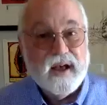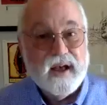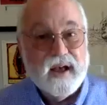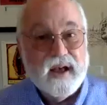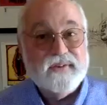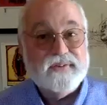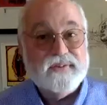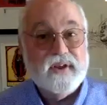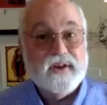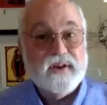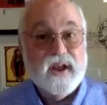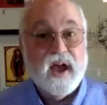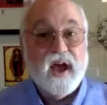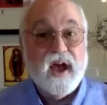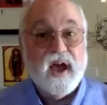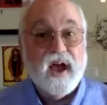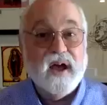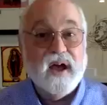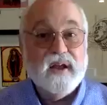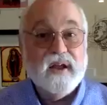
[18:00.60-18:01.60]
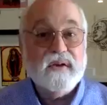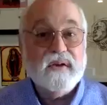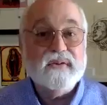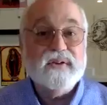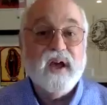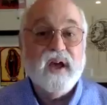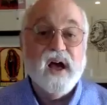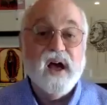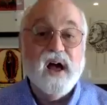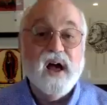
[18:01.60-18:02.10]
I said, "Yeah." He
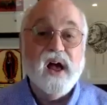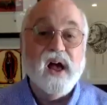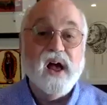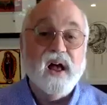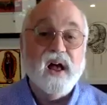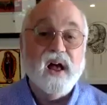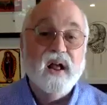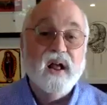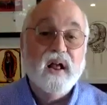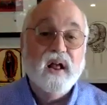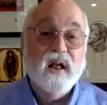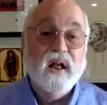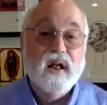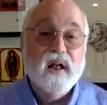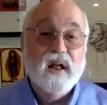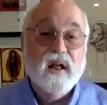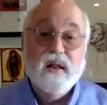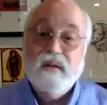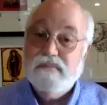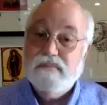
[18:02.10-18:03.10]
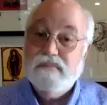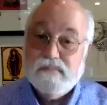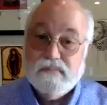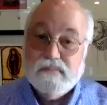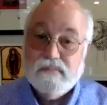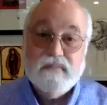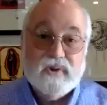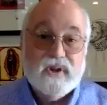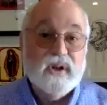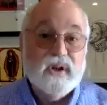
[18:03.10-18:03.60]
goes, "Huh,
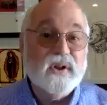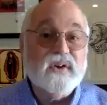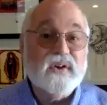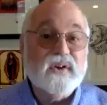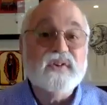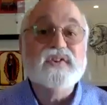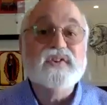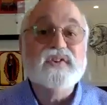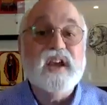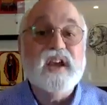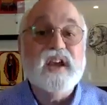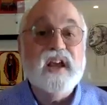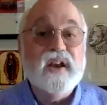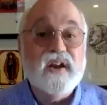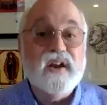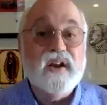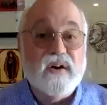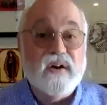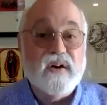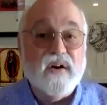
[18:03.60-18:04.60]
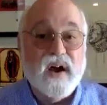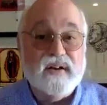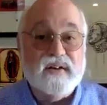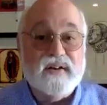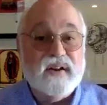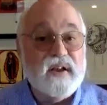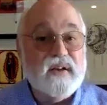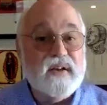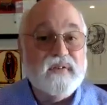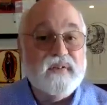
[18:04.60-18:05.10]
you look skinnier on
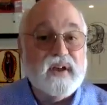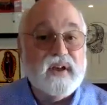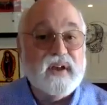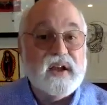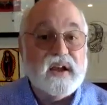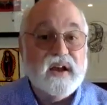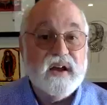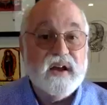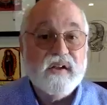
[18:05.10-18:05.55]
TV."